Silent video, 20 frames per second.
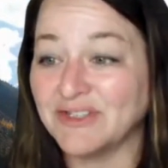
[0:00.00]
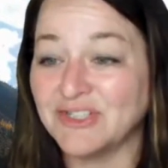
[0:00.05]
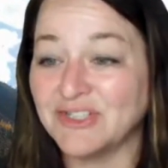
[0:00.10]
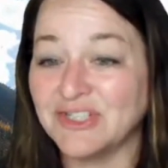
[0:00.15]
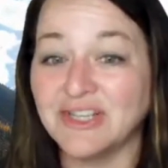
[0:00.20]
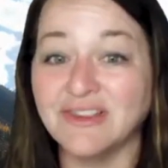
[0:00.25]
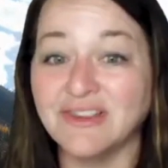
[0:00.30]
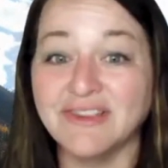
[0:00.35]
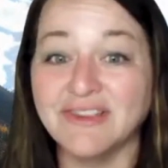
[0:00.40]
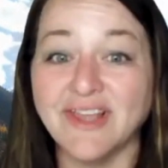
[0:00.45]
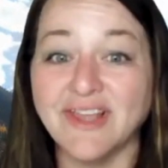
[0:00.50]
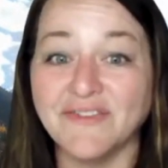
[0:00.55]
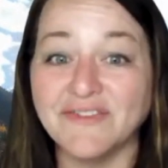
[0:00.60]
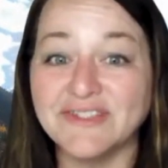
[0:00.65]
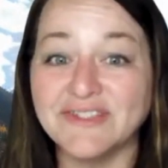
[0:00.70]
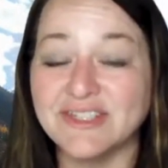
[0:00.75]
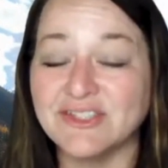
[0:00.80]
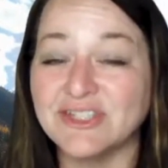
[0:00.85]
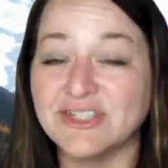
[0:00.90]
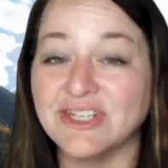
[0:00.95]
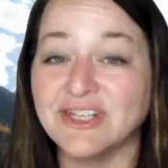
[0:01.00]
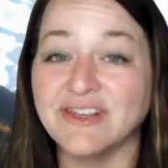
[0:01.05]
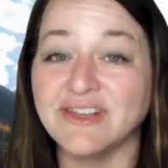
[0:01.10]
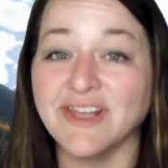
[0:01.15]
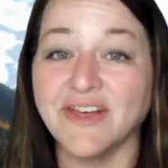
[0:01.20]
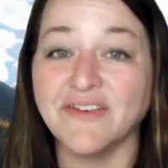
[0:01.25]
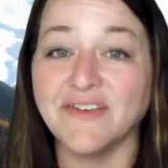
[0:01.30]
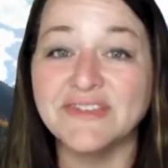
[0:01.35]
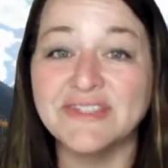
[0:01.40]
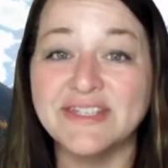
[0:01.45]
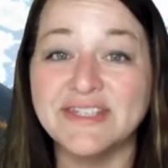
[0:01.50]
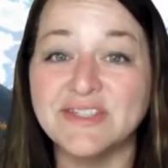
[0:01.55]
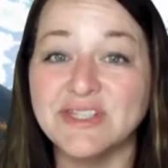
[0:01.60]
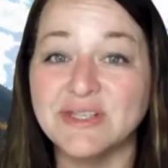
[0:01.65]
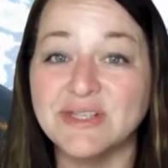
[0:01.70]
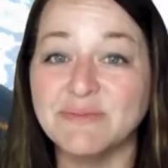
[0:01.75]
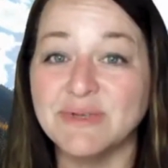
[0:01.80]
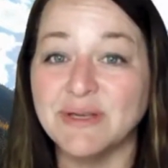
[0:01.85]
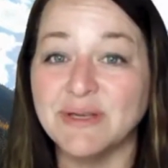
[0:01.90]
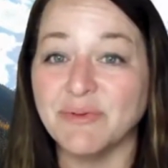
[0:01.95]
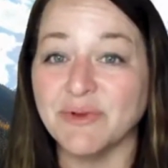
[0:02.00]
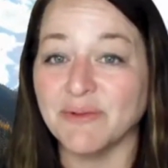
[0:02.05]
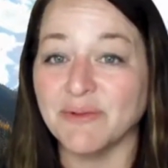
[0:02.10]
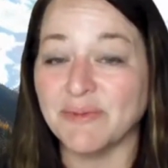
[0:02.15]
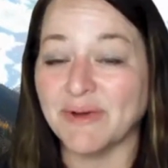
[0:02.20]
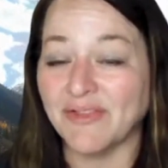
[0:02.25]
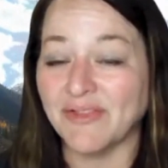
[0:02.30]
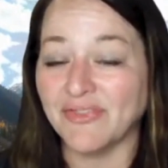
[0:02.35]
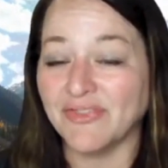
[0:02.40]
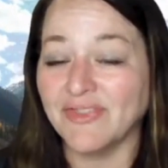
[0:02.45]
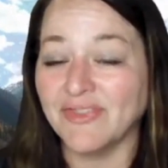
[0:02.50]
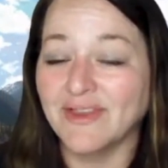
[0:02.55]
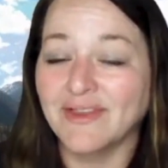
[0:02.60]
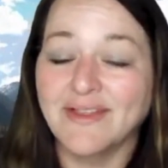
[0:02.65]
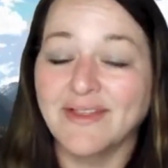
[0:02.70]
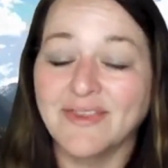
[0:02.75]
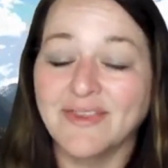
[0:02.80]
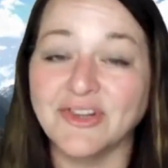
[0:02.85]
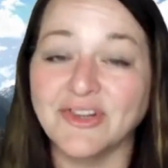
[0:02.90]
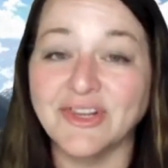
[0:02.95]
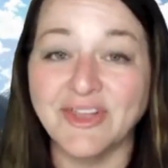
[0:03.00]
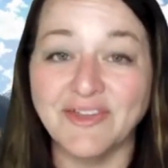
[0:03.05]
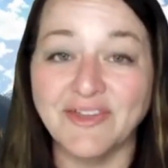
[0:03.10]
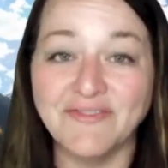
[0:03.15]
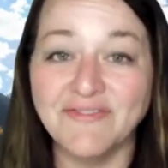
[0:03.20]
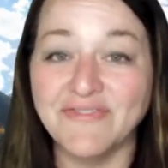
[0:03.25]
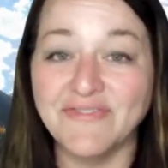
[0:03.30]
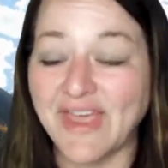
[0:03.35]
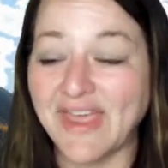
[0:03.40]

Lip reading: She loves it. She loves teaching people about the lymph,